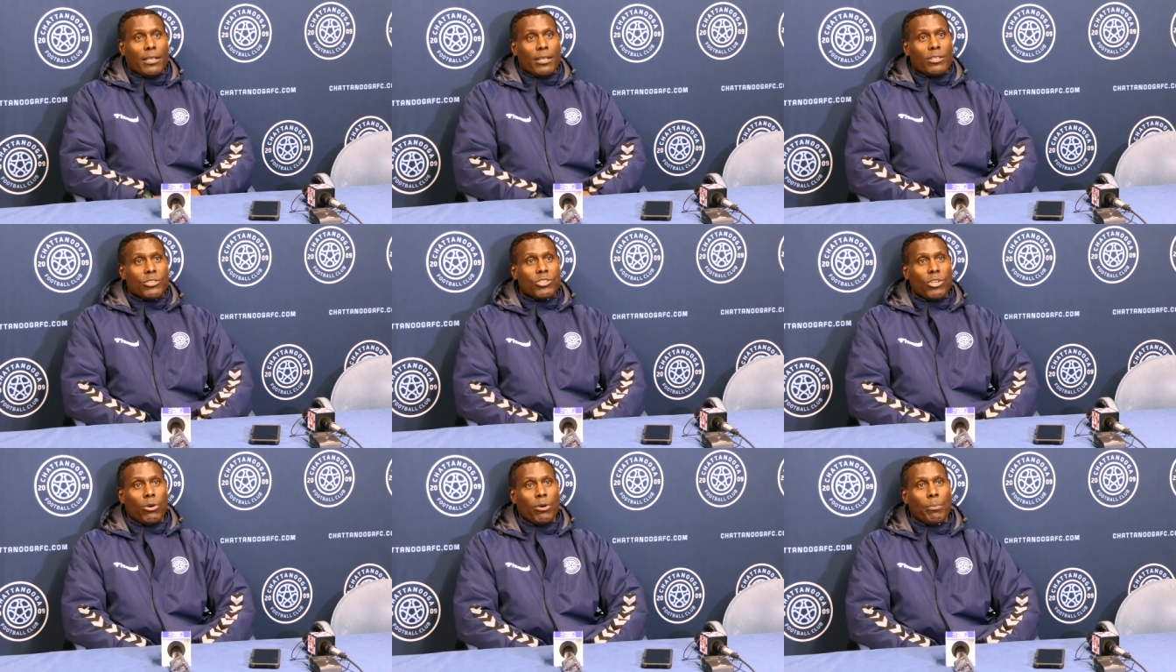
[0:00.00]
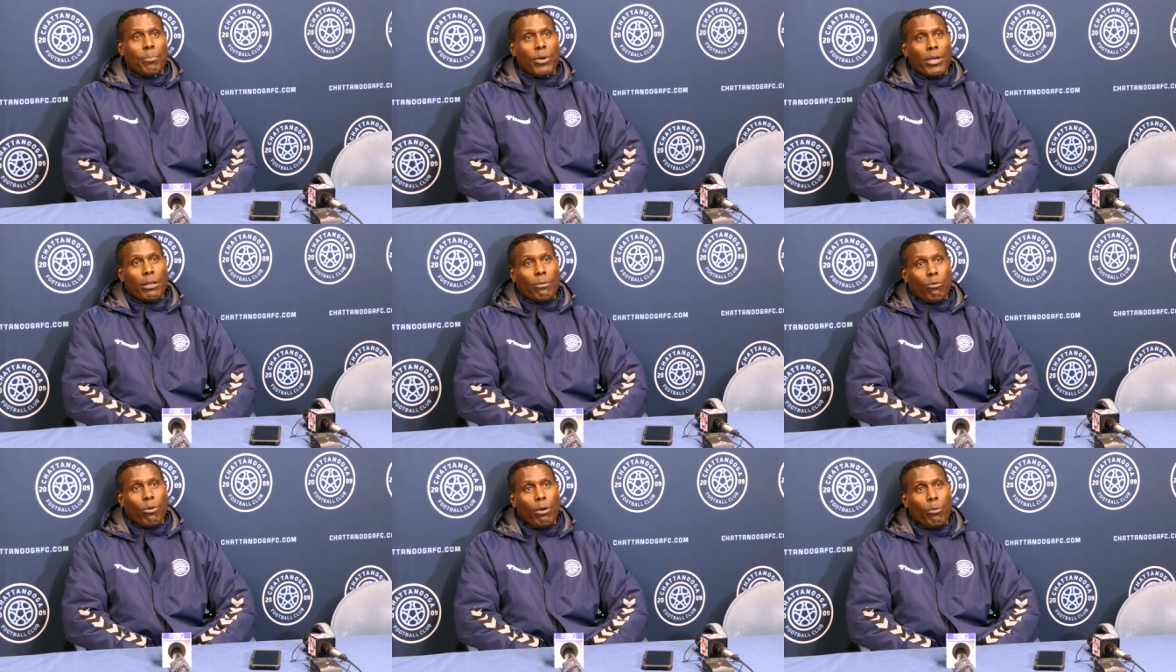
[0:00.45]
So,
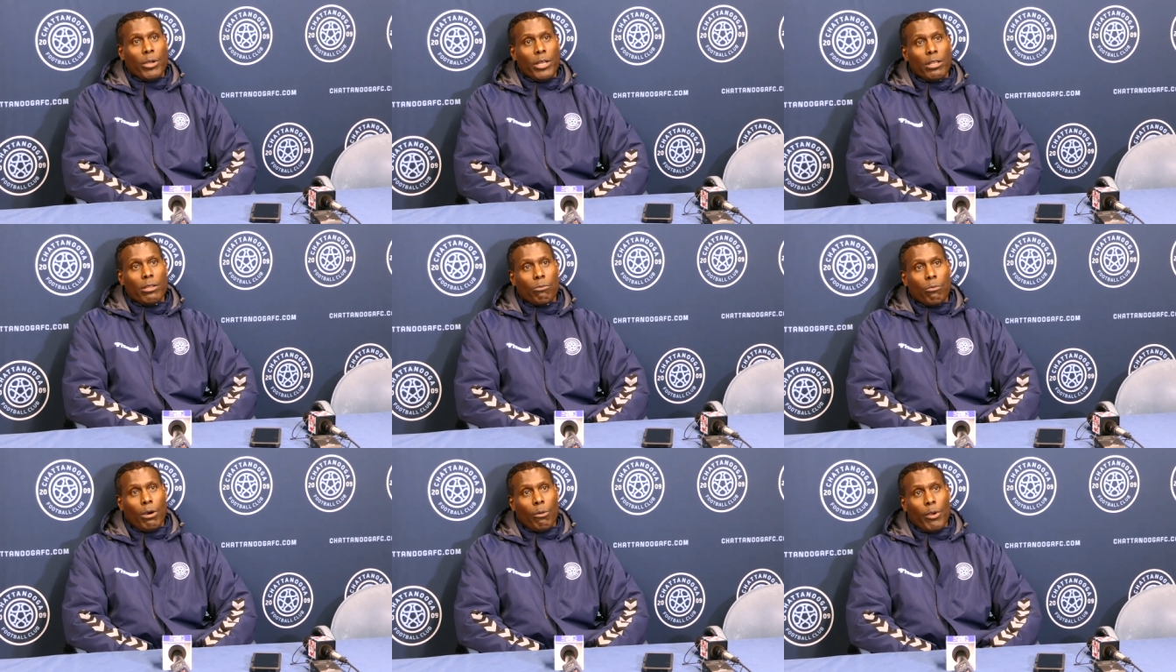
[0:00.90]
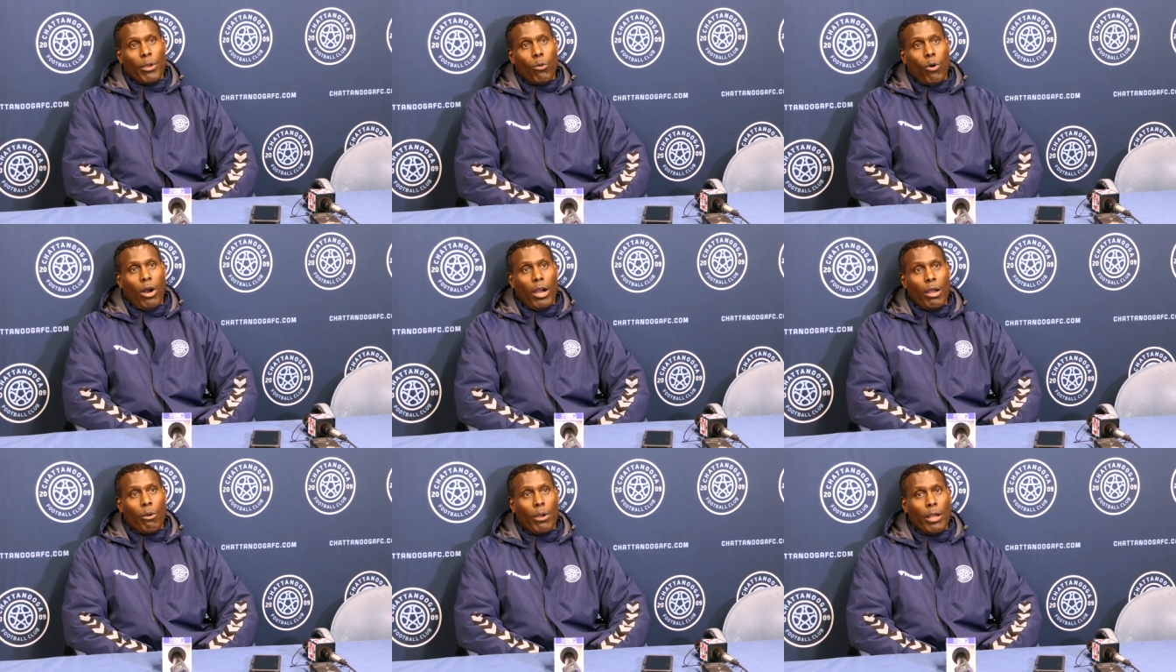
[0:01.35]
but what we
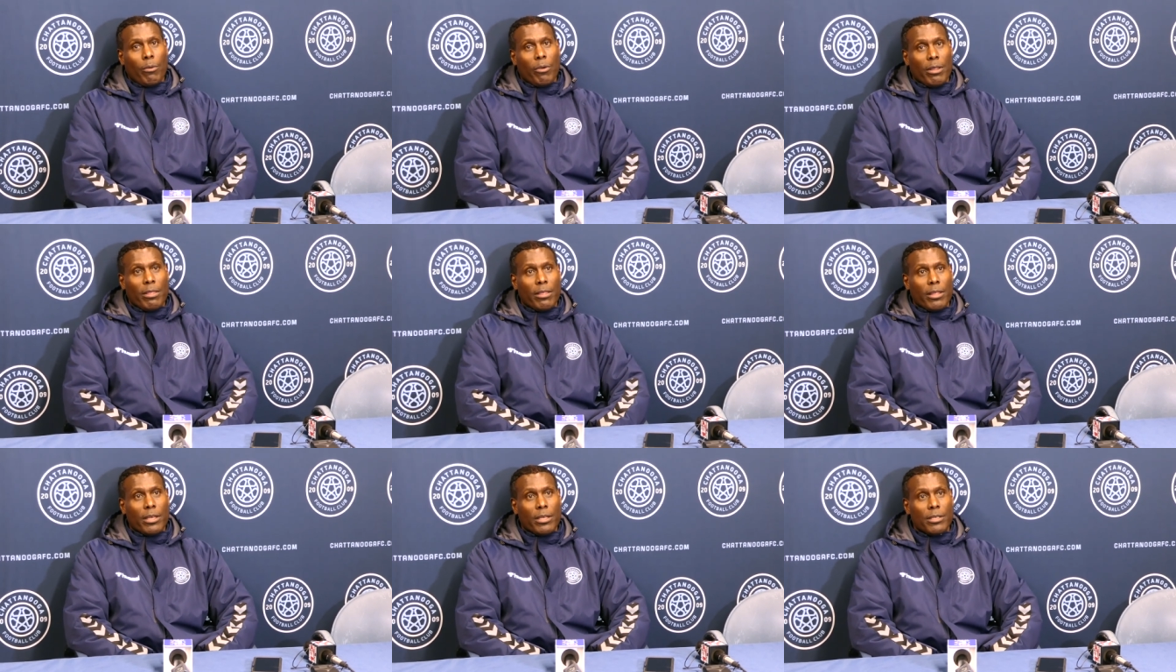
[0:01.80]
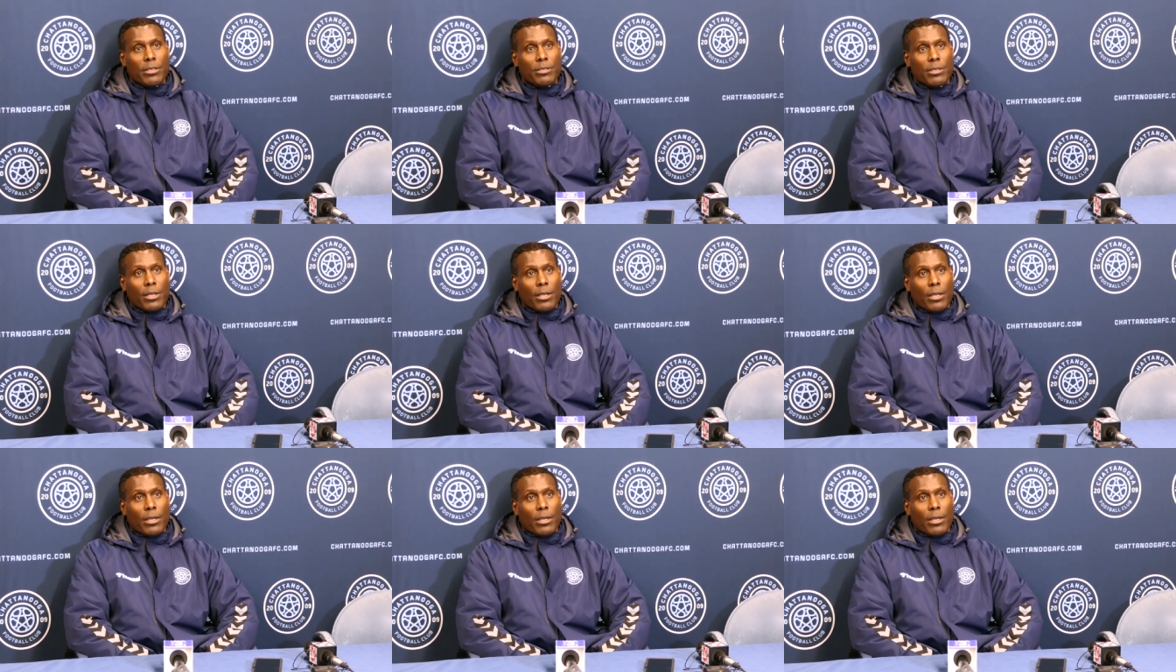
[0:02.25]
walk away with is